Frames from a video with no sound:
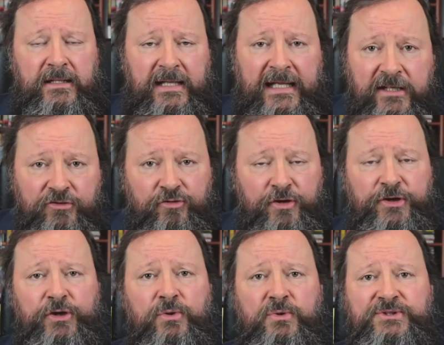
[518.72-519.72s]

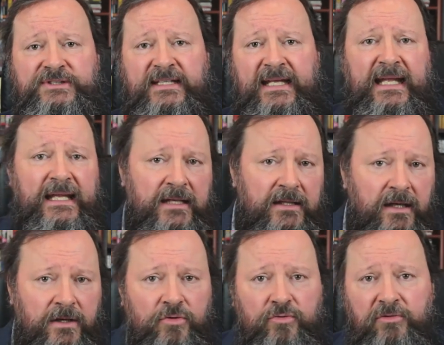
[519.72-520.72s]
introduced in the
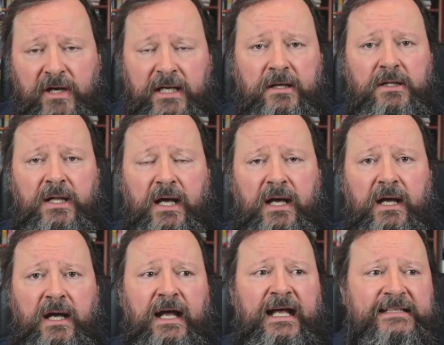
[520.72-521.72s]
curricula
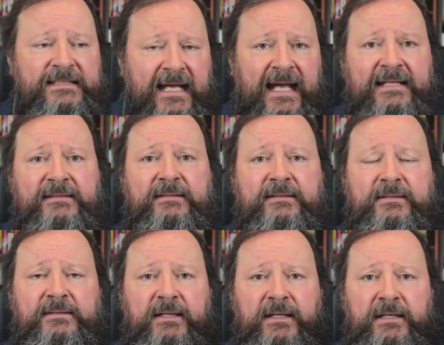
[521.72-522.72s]
that
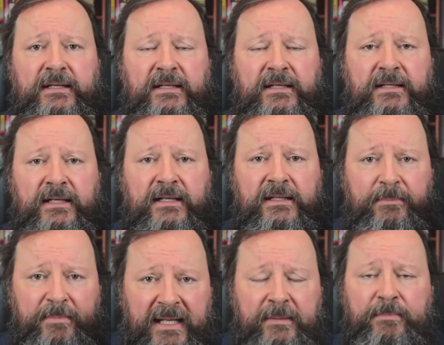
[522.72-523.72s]
the
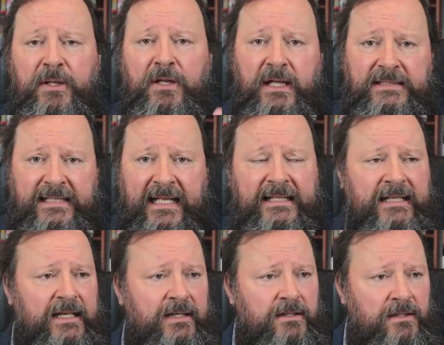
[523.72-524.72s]
people
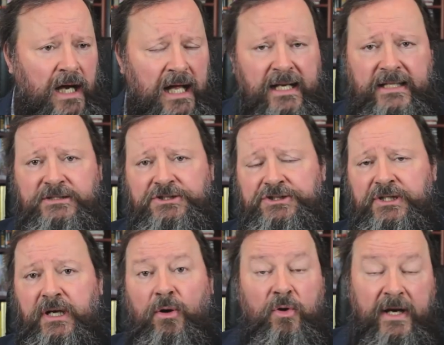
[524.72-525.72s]
attending college
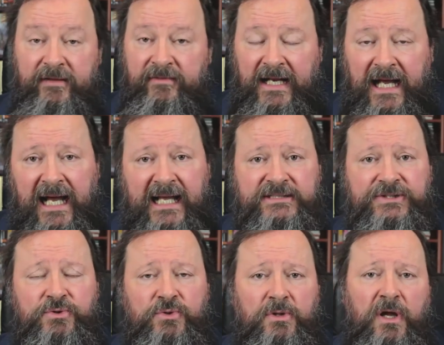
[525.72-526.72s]
or even high
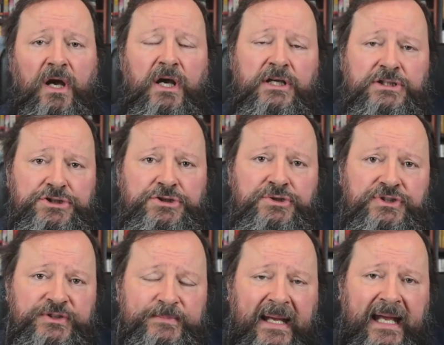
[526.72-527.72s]
school should
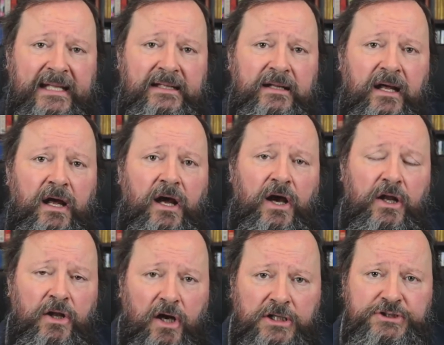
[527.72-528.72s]
spend a
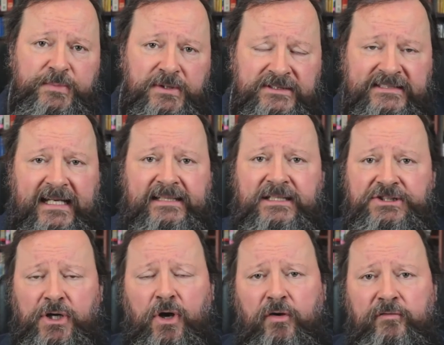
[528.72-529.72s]
large percentage
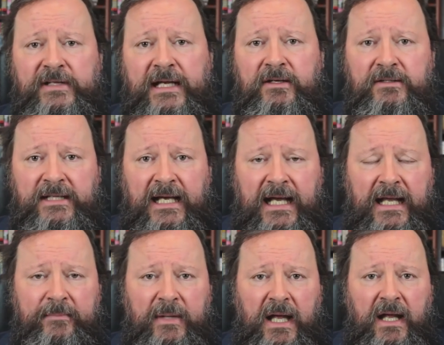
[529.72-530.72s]
of their
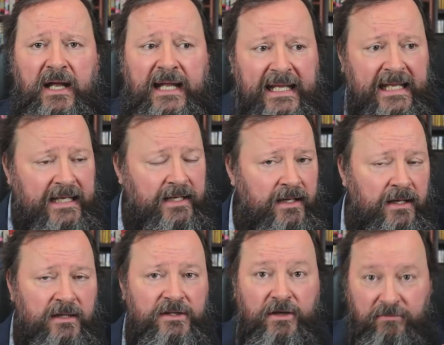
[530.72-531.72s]
time in
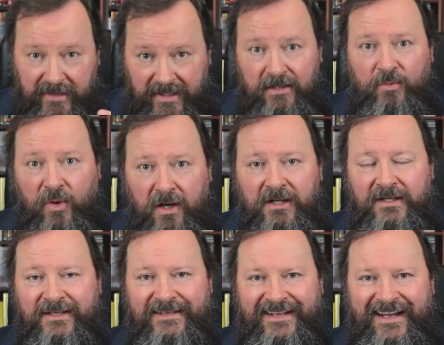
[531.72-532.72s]
the real
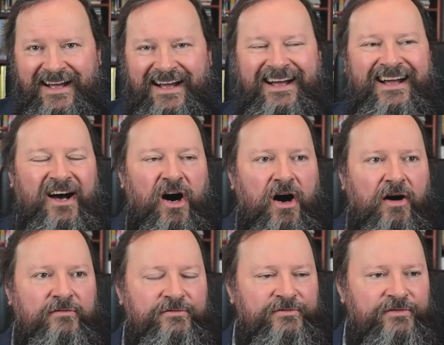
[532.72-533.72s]
world,
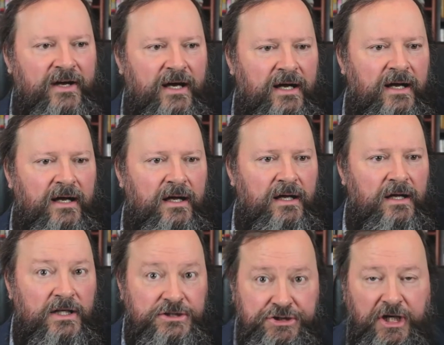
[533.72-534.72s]
of
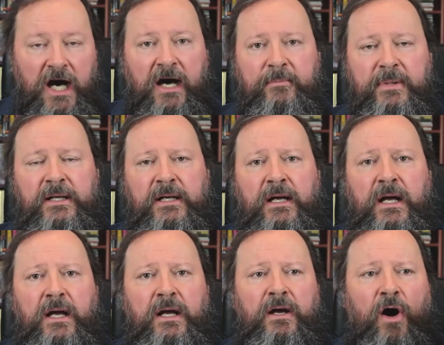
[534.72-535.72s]
a job,
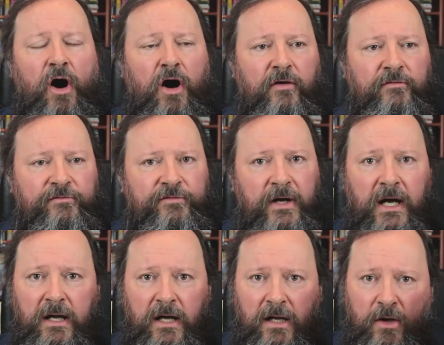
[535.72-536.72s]
of
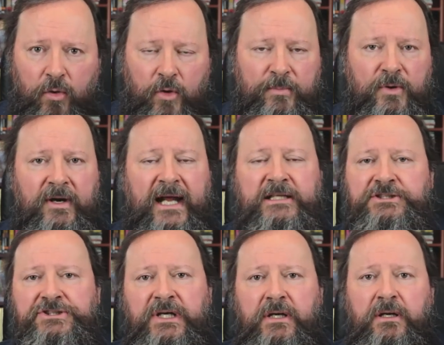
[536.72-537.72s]
a
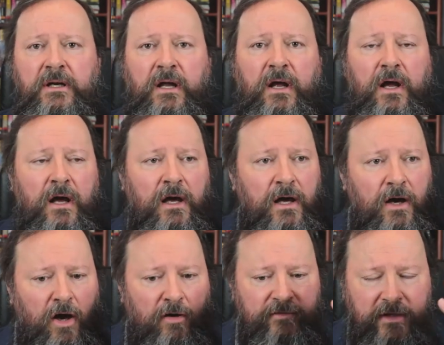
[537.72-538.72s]
corporation,
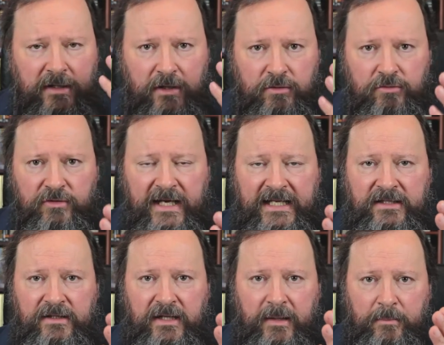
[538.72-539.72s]
of a
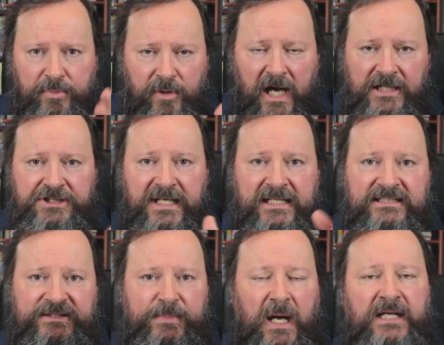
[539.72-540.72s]
concrete project
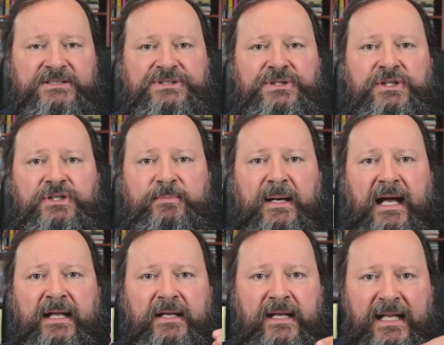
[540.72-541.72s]
sponsored
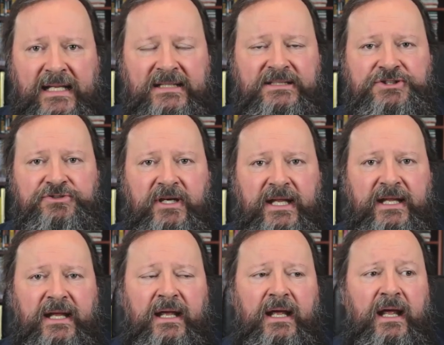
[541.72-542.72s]
by an industry,
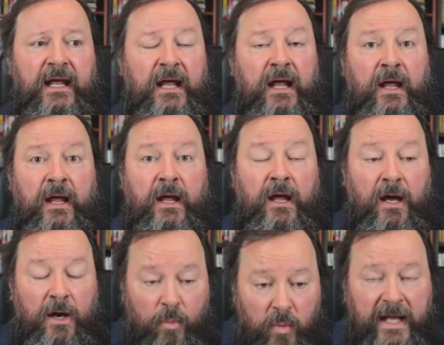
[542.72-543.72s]

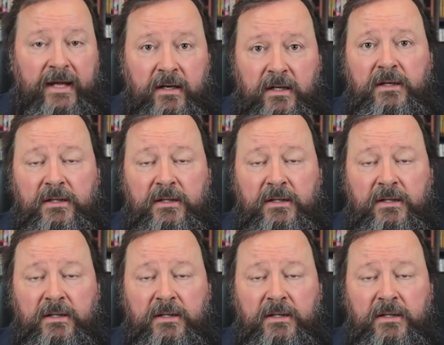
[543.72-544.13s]
where